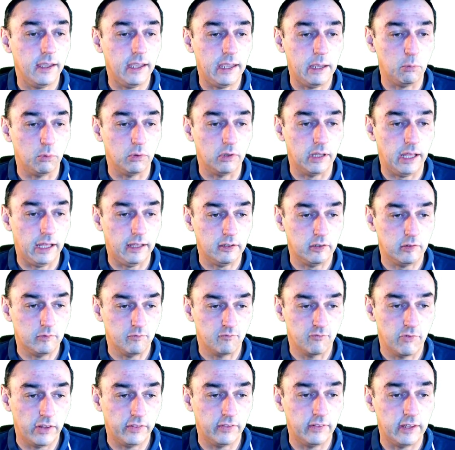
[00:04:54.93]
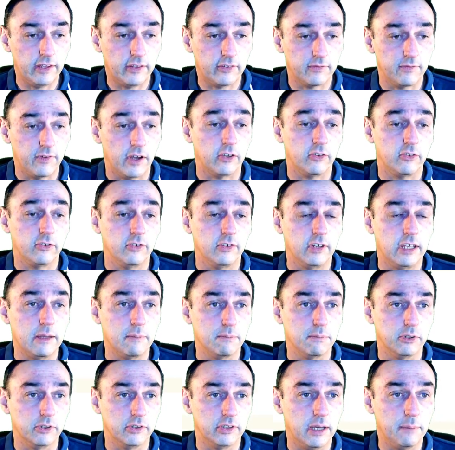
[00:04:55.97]
It will run this function
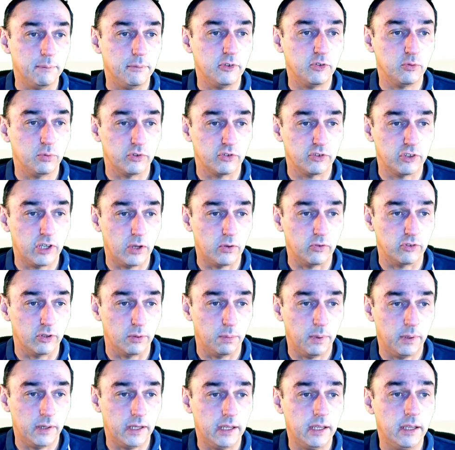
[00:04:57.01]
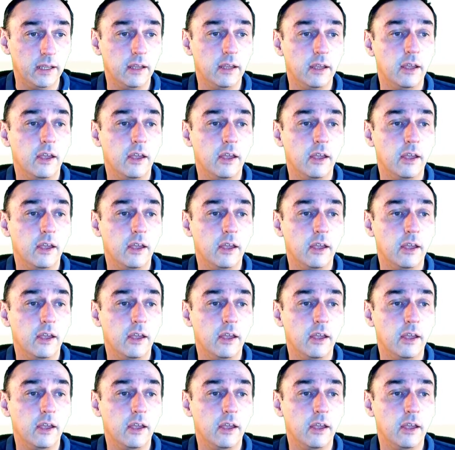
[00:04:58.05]
input numbers, which goes up here.